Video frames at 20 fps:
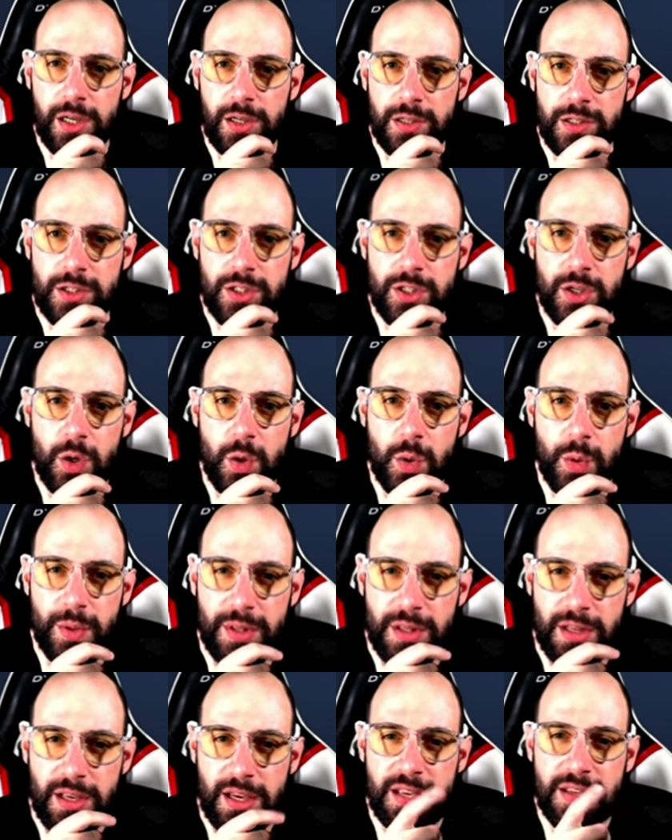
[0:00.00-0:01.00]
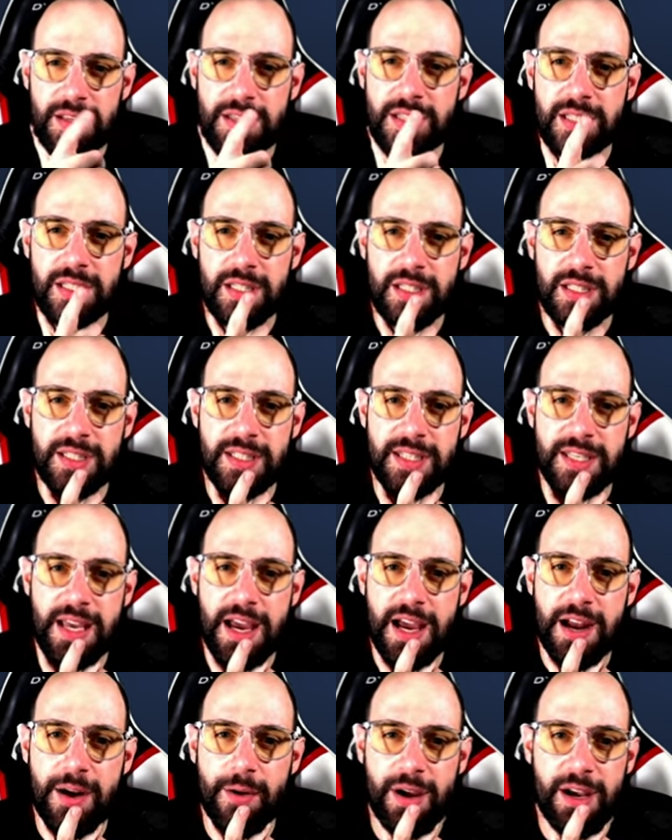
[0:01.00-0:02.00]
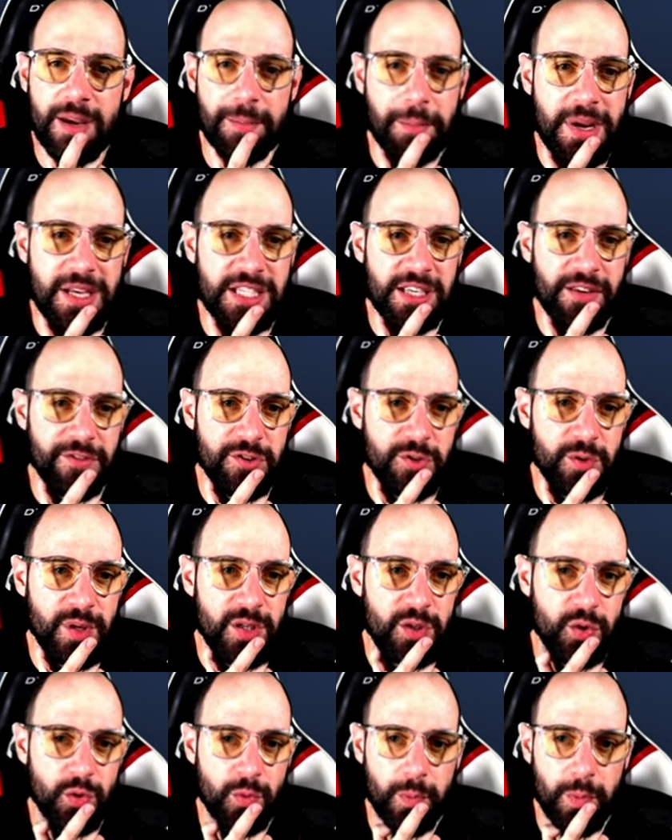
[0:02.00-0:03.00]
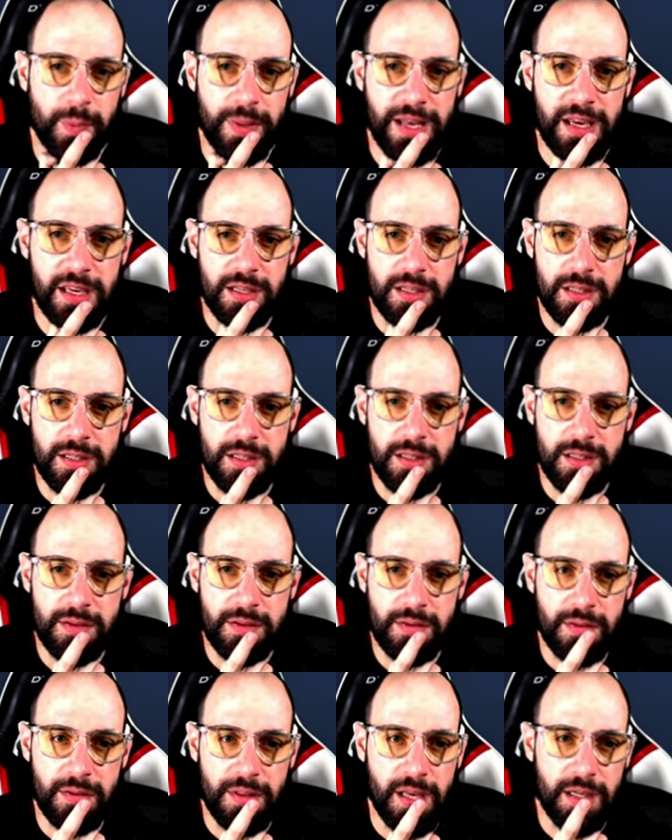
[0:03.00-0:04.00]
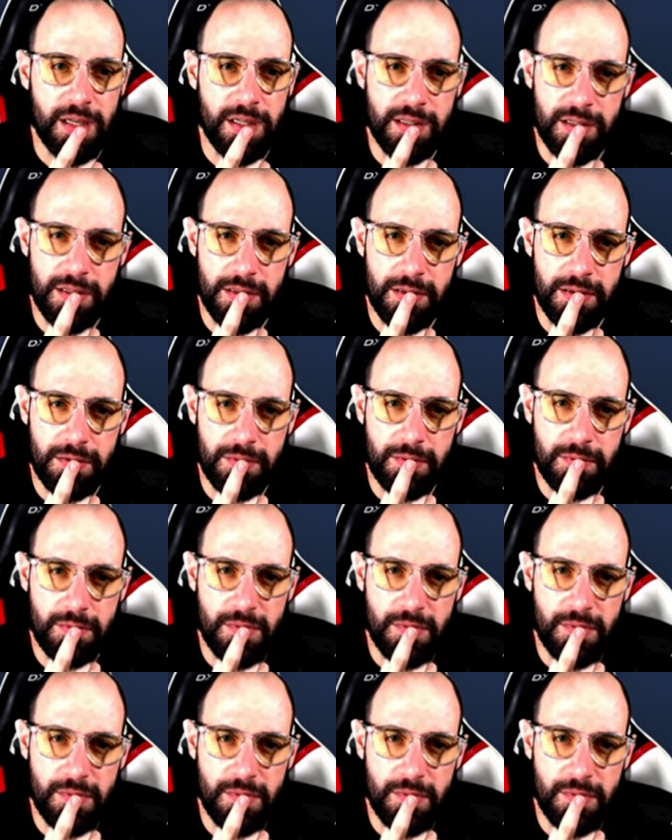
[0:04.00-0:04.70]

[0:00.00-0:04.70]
So is there a passive tree to place things?